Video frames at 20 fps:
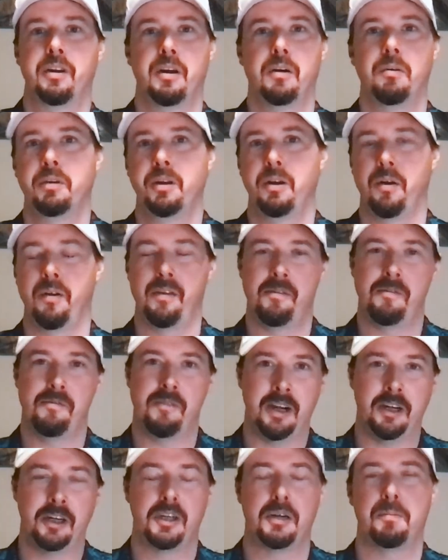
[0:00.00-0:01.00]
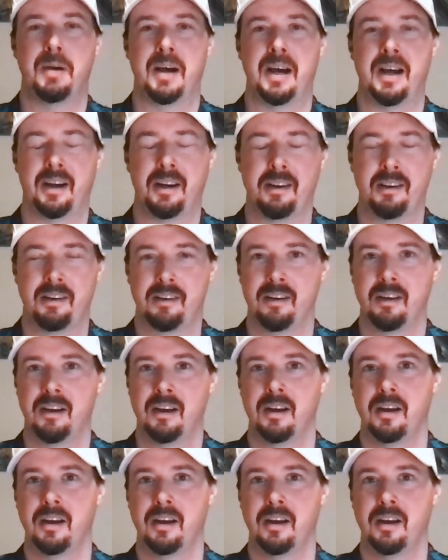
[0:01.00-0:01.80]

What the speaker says: The venture-backed,